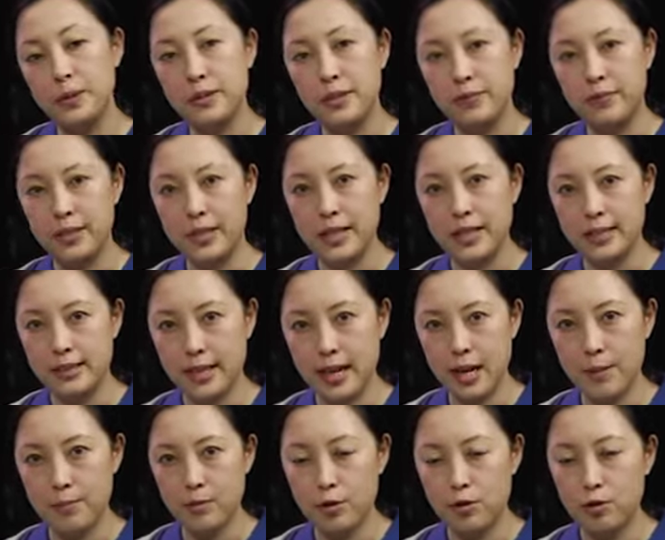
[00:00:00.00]
of the
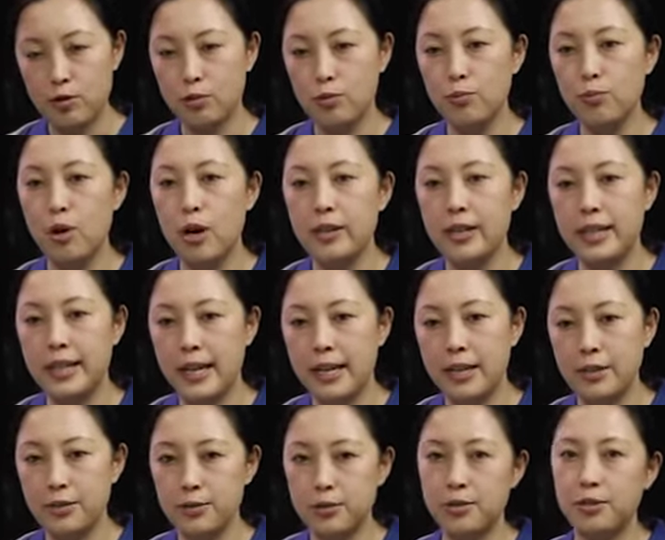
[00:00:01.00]
exam, you do want to get
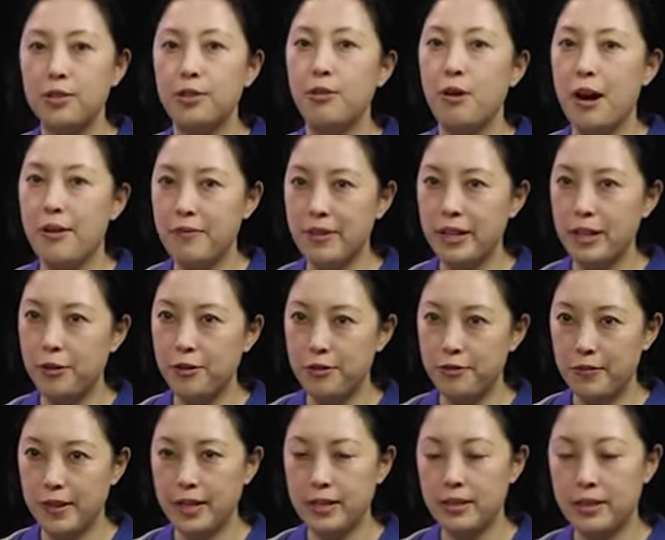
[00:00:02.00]
used to the graphic
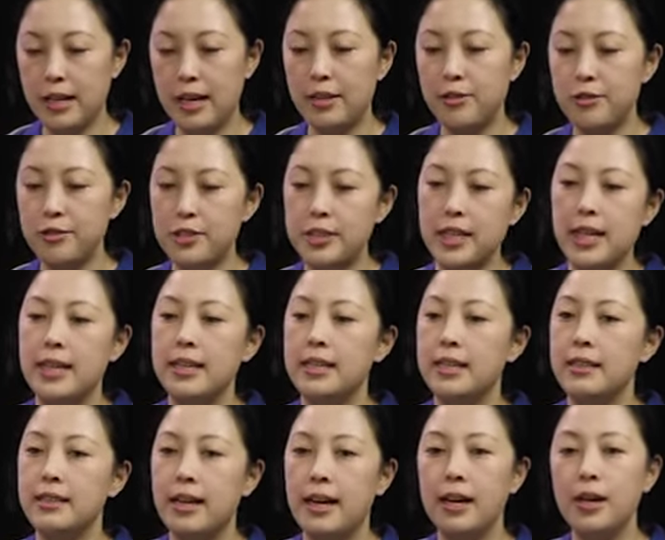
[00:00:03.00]
interface,
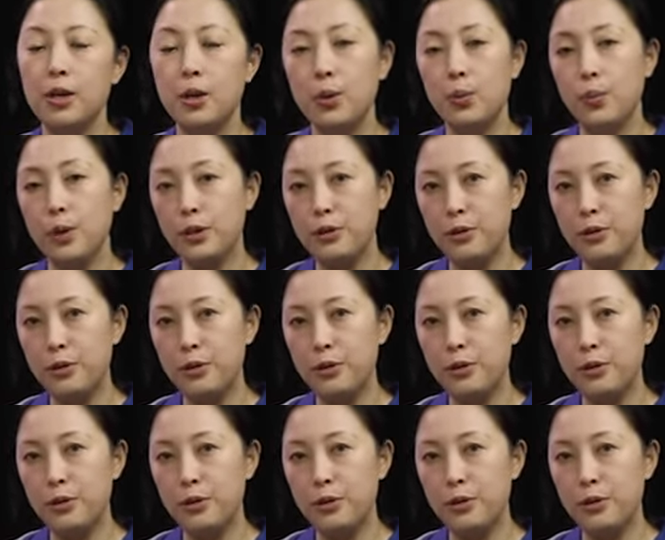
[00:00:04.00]
understanding that when you